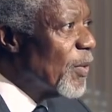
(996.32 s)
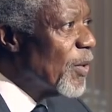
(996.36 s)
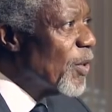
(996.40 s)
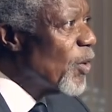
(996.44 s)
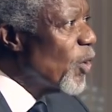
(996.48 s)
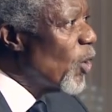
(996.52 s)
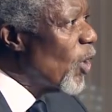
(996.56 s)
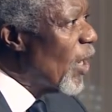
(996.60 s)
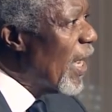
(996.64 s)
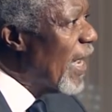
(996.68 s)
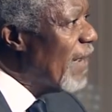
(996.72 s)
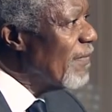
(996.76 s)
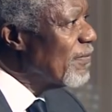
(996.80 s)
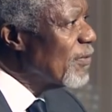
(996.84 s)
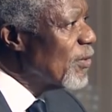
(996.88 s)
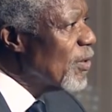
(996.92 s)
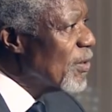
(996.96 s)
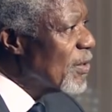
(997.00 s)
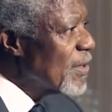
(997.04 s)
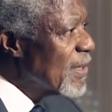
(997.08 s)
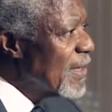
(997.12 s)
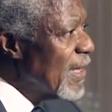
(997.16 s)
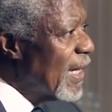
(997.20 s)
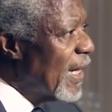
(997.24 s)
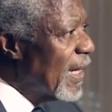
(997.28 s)
You have
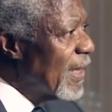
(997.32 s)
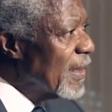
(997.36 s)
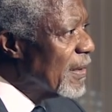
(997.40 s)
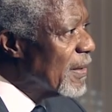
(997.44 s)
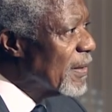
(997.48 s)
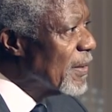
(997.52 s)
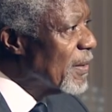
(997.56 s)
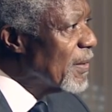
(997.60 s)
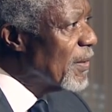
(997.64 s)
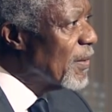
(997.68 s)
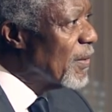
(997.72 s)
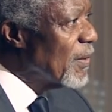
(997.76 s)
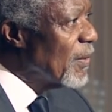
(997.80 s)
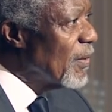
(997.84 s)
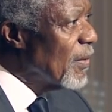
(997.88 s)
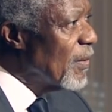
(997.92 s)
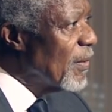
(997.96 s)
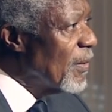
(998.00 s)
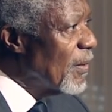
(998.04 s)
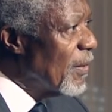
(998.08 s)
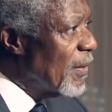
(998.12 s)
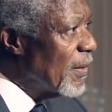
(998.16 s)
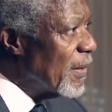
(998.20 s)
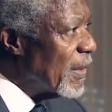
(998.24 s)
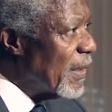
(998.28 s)
to start
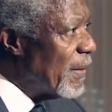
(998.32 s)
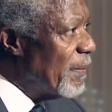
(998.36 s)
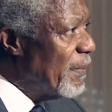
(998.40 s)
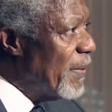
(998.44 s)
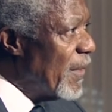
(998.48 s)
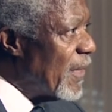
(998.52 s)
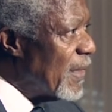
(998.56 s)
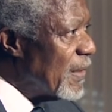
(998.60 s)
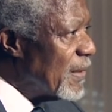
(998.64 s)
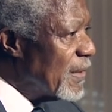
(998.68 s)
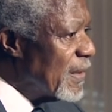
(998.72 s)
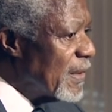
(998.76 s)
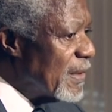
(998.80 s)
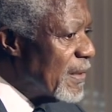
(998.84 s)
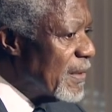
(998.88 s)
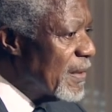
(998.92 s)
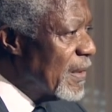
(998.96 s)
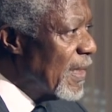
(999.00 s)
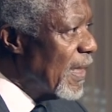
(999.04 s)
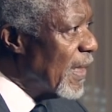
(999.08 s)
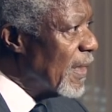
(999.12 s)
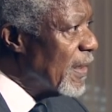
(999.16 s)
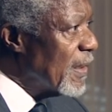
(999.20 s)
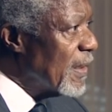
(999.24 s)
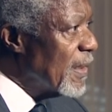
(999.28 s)
on the
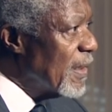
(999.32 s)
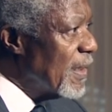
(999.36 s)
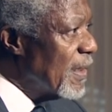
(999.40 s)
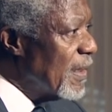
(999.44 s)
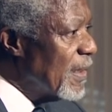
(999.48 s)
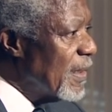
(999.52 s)
basis that